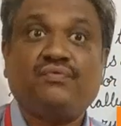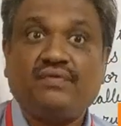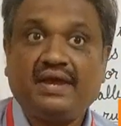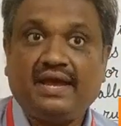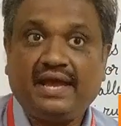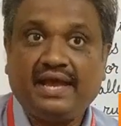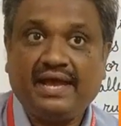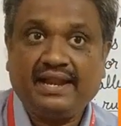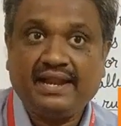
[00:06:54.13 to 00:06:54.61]

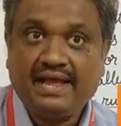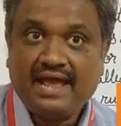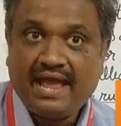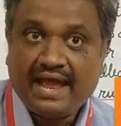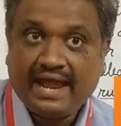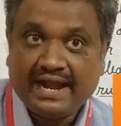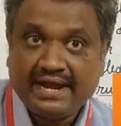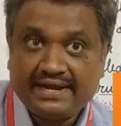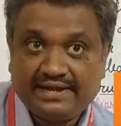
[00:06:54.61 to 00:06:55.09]

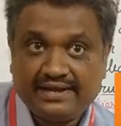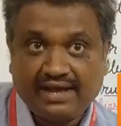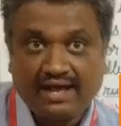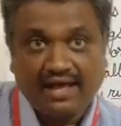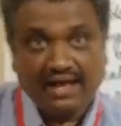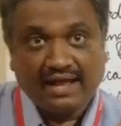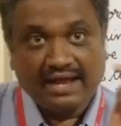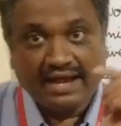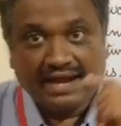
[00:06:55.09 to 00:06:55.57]
Where? At
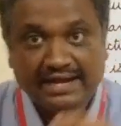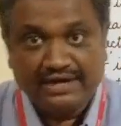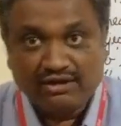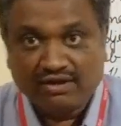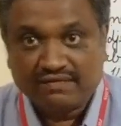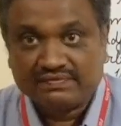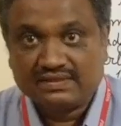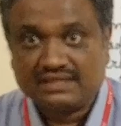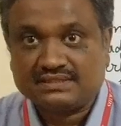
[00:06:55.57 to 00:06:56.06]
the
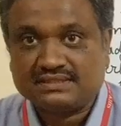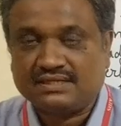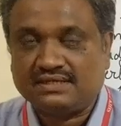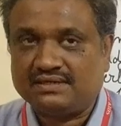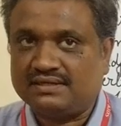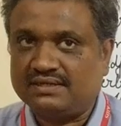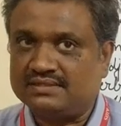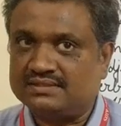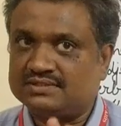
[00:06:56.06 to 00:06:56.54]
end of the
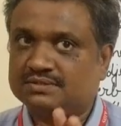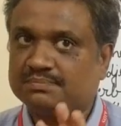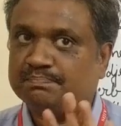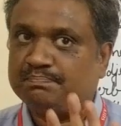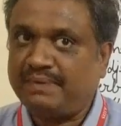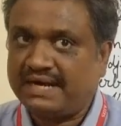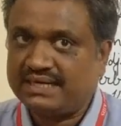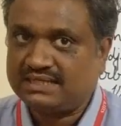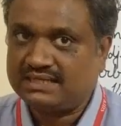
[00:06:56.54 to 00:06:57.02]
sentence.
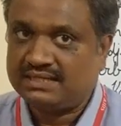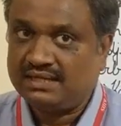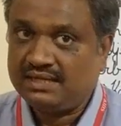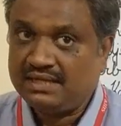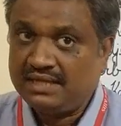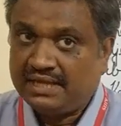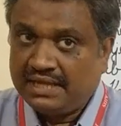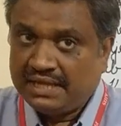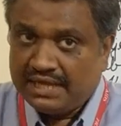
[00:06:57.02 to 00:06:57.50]
But
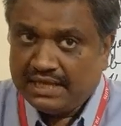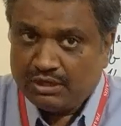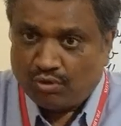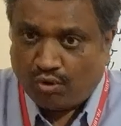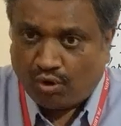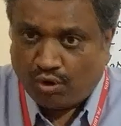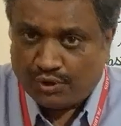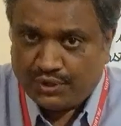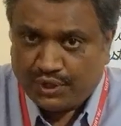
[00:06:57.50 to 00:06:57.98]

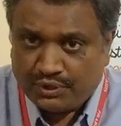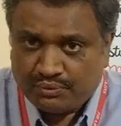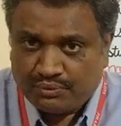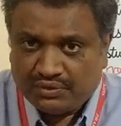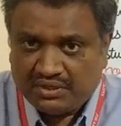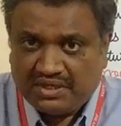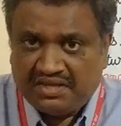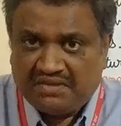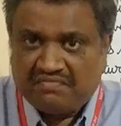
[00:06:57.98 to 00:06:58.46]
in order
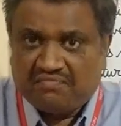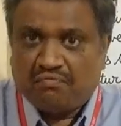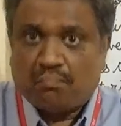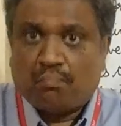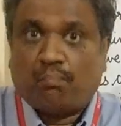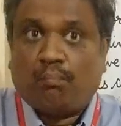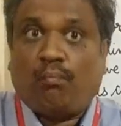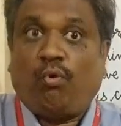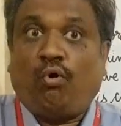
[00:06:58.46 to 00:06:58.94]
to
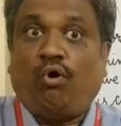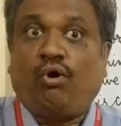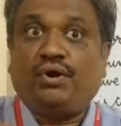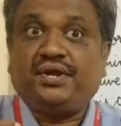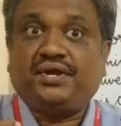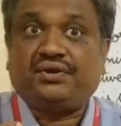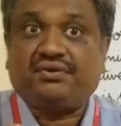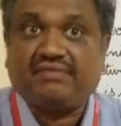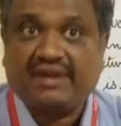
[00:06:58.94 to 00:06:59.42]
give
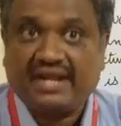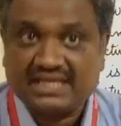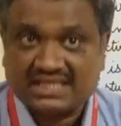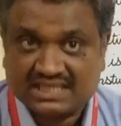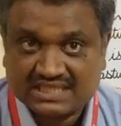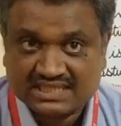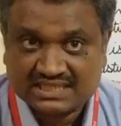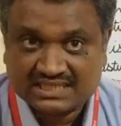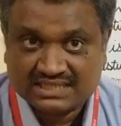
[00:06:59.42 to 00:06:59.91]
more
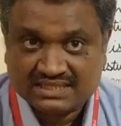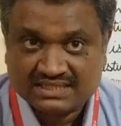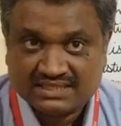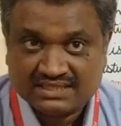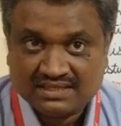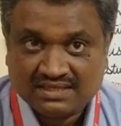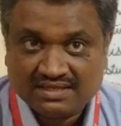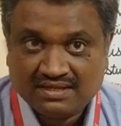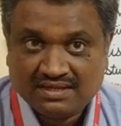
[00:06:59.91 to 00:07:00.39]

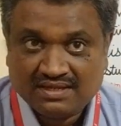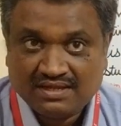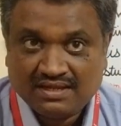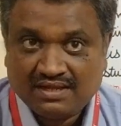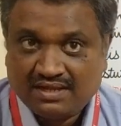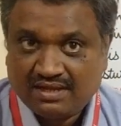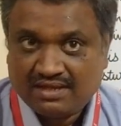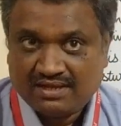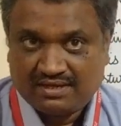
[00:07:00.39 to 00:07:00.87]
stress,
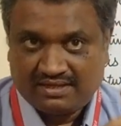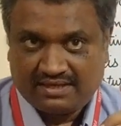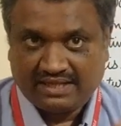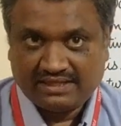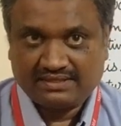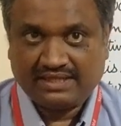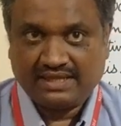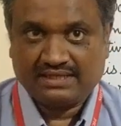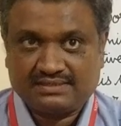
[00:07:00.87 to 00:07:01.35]

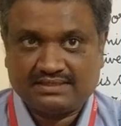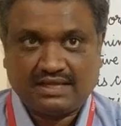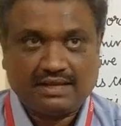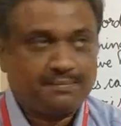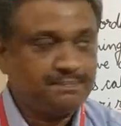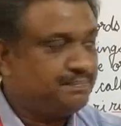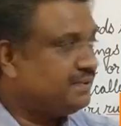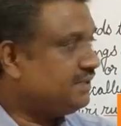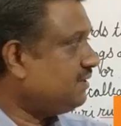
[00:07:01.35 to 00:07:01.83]
take
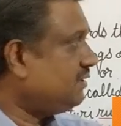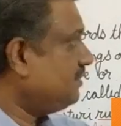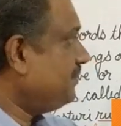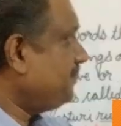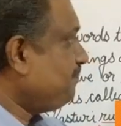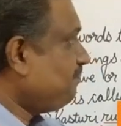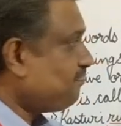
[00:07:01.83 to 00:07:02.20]
example.